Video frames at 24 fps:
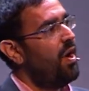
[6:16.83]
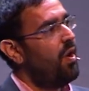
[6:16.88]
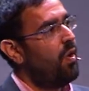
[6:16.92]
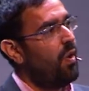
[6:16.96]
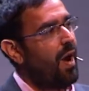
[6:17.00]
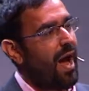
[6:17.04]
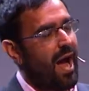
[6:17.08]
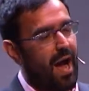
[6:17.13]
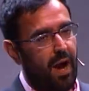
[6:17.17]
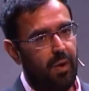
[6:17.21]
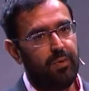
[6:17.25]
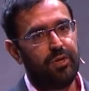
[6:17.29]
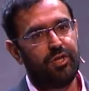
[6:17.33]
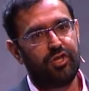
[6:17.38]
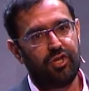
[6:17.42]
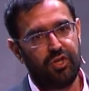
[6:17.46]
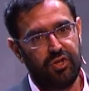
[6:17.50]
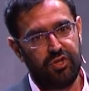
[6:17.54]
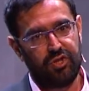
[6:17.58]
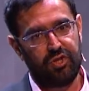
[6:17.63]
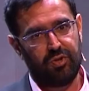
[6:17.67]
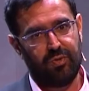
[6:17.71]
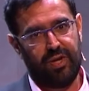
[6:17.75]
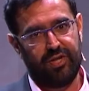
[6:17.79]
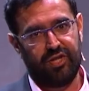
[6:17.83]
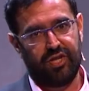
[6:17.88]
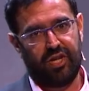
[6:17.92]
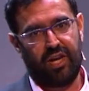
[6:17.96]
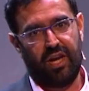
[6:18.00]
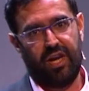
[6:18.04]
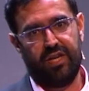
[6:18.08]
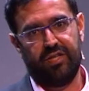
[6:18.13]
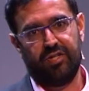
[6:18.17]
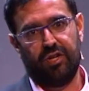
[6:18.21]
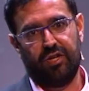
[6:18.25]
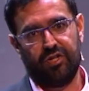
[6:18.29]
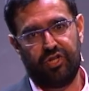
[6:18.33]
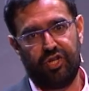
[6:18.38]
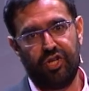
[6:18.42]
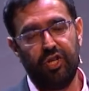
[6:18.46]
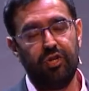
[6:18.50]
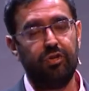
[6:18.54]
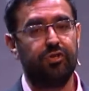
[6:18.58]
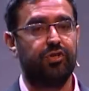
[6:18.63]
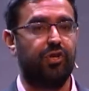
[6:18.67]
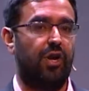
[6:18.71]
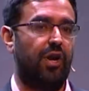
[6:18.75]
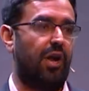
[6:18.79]
how we choose to educate our
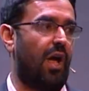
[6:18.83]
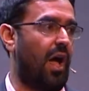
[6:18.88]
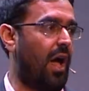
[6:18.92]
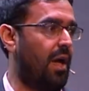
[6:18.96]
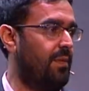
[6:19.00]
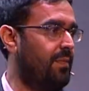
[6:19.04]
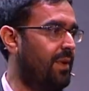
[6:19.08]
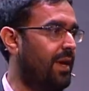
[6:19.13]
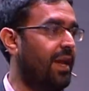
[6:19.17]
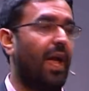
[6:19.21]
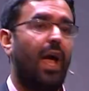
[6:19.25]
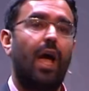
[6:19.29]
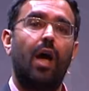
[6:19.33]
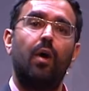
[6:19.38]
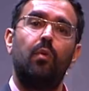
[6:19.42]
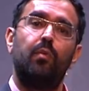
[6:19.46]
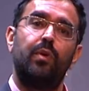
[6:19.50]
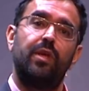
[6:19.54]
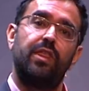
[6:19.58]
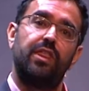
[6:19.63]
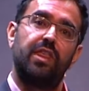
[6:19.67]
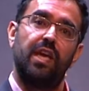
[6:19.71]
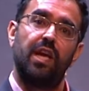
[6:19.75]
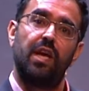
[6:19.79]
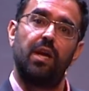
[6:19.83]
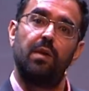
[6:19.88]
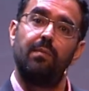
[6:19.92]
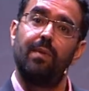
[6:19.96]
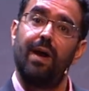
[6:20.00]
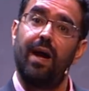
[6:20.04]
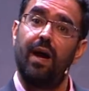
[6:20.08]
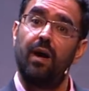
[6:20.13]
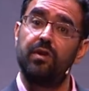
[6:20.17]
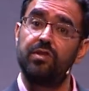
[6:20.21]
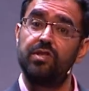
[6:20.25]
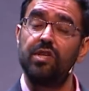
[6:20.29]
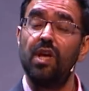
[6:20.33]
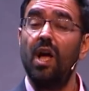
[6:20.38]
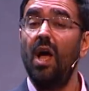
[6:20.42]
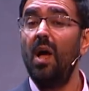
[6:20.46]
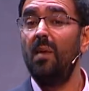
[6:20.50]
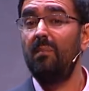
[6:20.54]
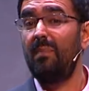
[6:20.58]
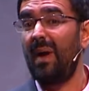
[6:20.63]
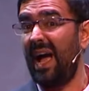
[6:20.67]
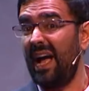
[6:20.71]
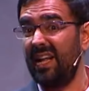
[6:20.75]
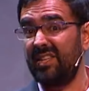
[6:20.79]
children. I mean how we think about
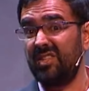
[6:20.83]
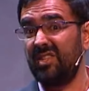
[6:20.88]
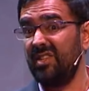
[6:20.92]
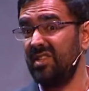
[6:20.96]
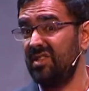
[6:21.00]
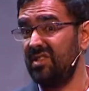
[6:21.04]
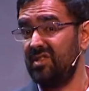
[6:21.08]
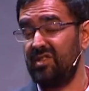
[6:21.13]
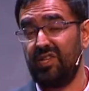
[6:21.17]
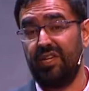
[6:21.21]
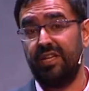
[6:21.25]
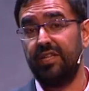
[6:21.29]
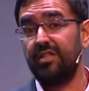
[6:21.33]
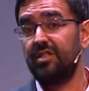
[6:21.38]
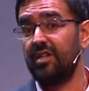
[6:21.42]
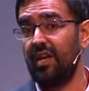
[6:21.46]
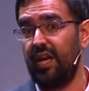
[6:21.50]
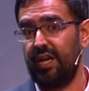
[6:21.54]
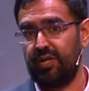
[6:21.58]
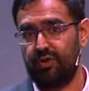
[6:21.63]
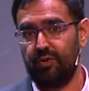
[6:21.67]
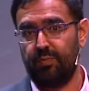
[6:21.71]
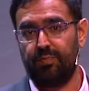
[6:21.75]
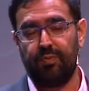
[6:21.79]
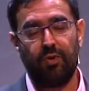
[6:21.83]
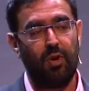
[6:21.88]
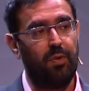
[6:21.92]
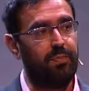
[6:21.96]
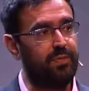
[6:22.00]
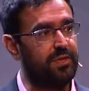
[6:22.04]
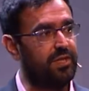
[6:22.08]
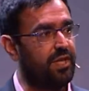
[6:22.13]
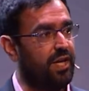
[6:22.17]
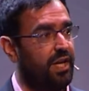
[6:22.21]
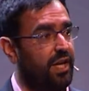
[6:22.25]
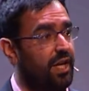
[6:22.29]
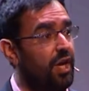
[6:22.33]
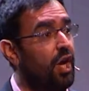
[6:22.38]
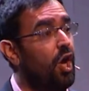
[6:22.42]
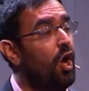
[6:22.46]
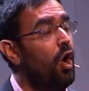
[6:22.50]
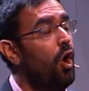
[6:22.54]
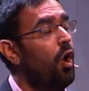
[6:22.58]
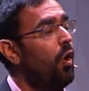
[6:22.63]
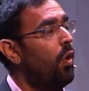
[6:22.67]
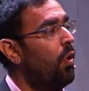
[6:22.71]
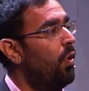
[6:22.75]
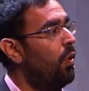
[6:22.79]
patents and intellectual property,
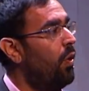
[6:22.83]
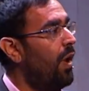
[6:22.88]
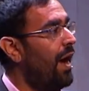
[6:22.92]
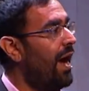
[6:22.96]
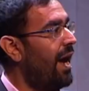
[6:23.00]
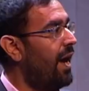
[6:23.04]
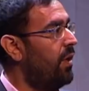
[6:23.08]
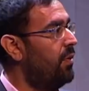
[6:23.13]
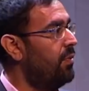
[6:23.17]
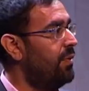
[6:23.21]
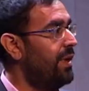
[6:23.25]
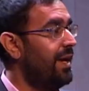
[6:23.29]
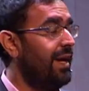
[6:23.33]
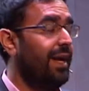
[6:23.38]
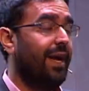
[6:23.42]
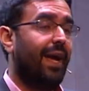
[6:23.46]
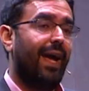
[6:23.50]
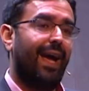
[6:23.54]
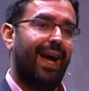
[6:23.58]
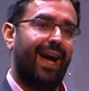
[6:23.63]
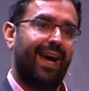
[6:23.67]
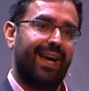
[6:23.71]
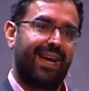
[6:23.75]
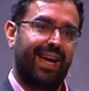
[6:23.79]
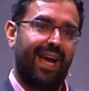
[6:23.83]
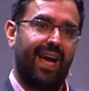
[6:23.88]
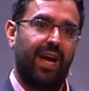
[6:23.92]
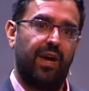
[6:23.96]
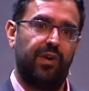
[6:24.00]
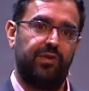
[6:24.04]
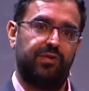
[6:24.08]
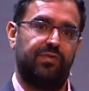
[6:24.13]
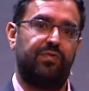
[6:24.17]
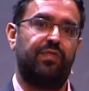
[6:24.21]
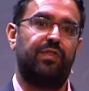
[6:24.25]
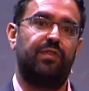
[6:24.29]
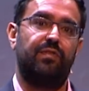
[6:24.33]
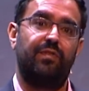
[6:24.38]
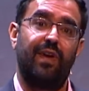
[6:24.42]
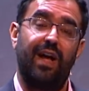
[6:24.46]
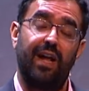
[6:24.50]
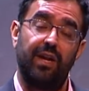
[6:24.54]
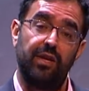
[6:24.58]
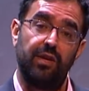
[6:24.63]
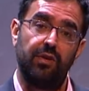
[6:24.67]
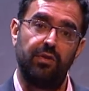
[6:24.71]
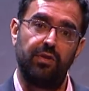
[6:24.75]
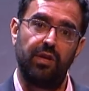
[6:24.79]
or how we account for the
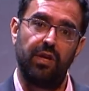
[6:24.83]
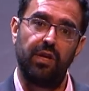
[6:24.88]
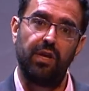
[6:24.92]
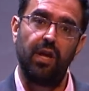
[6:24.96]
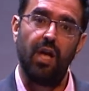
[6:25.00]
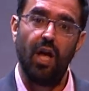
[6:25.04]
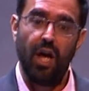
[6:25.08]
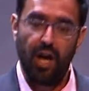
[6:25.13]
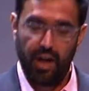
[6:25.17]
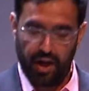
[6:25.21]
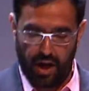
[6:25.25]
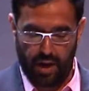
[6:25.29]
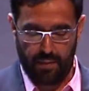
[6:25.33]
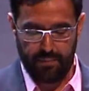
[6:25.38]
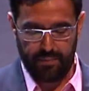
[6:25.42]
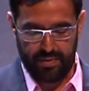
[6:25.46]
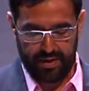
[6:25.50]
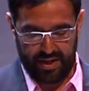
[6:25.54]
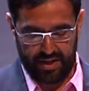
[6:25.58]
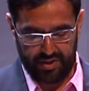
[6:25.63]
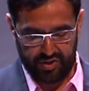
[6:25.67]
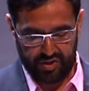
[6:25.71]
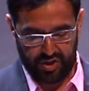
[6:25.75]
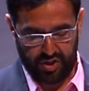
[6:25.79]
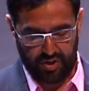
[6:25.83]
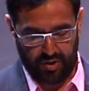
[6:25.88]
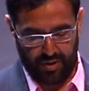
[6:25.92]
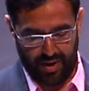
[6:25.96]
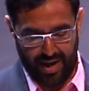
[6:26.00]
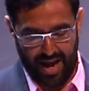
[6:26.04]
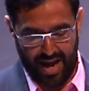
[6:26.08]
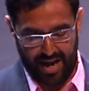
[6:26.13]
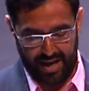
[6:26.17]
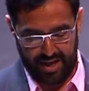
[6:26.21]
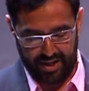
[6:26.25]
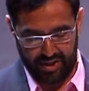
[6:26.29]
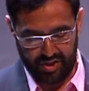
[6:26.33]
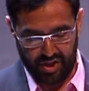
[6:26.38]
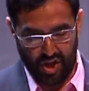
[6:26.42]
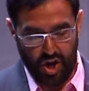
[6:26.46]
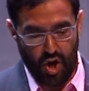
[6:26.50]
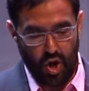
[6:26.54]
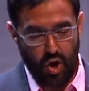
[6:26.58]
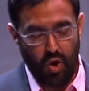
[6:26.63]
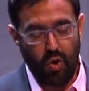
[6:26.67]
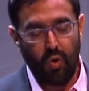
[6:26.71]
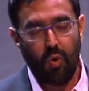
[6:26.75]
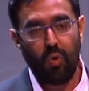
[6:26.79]
value that companies create.
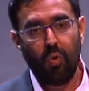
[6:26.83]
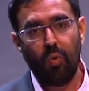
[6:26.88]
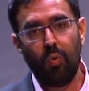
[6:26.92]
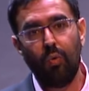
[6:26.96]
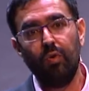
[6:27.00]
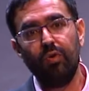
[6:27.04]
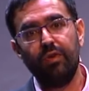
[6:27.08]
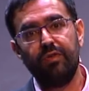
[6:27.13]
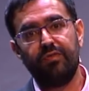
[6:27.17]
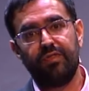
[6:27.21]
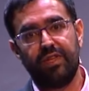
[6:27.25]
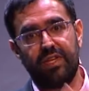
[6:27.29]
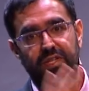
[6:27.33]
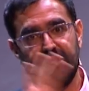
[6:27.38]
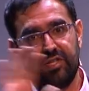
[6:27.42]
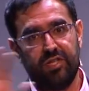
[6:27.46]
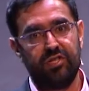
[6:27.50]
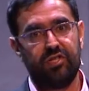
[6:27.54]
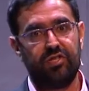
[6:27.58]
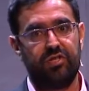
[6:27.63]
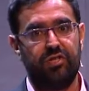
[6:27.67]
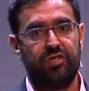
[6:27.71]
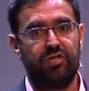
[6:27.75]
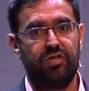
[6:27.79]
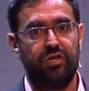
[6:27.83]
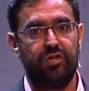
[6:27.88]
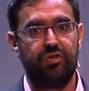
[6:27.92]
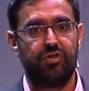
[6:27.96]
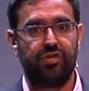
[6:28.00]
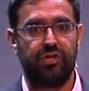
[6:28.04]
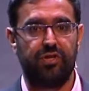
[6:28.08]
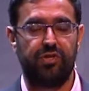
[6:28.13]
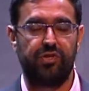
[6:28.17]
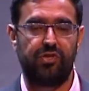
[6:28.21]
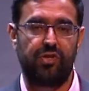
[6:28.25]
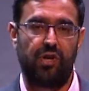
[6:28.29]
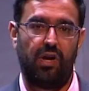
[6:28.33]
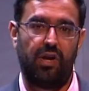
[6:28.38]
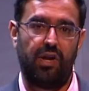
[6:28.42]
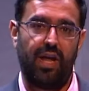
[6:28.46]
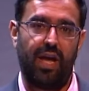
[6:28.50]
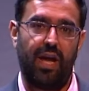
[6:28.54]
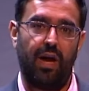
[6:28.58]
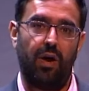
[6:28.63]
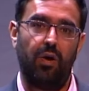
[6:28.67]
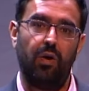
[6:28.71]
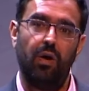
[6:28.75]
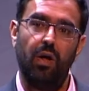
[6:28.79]
All of these institutions are
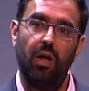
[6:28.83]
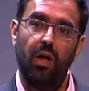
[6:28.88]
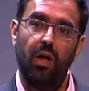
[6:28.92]
now,